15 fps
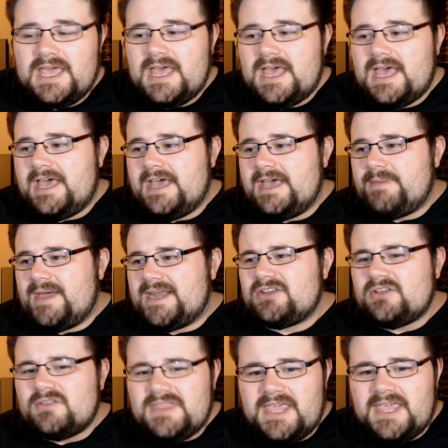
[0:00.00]
And I
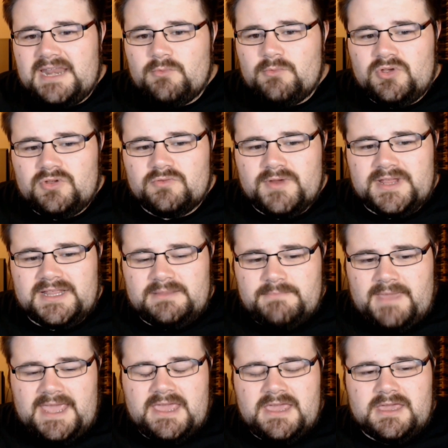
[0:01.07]
don't think anyone could really
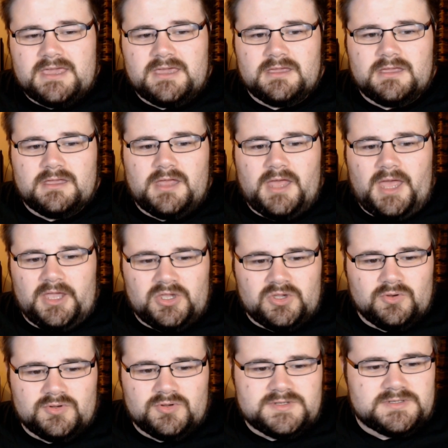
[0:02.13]
make a
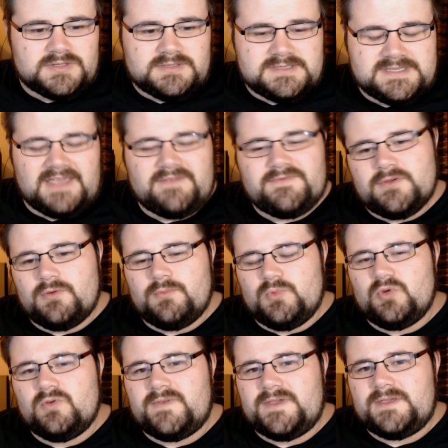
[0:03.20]
good Death Note
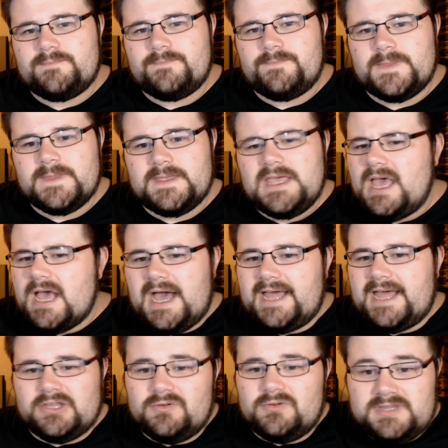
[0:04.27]
movie. I
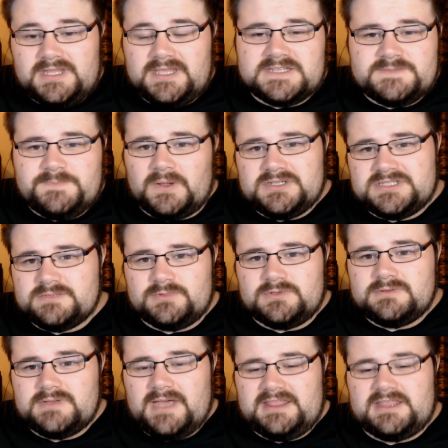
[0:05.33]
don't think it's
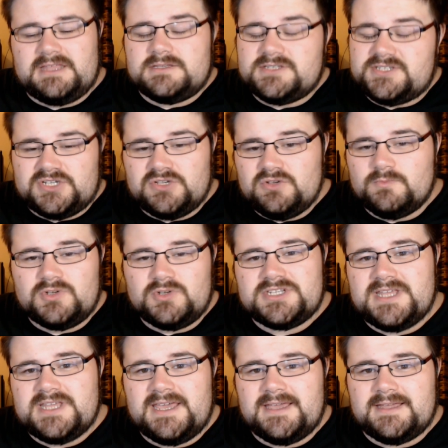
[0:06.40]
possible. I think there's too much
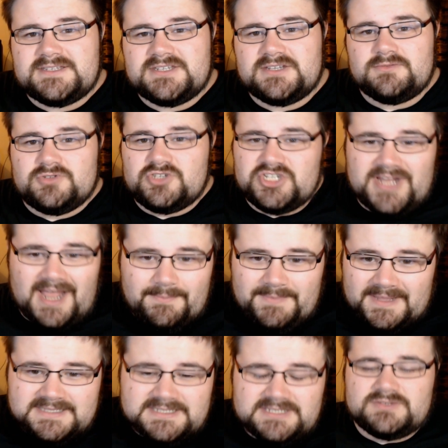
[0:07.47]
there to jam
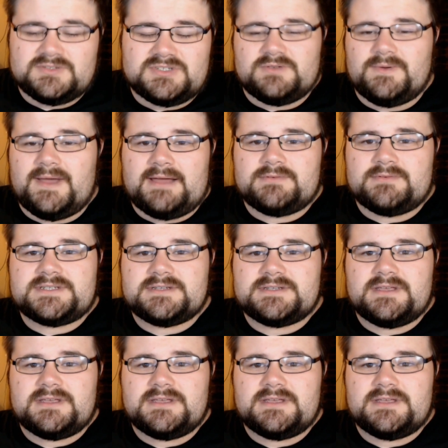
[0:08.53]
into 2 hours.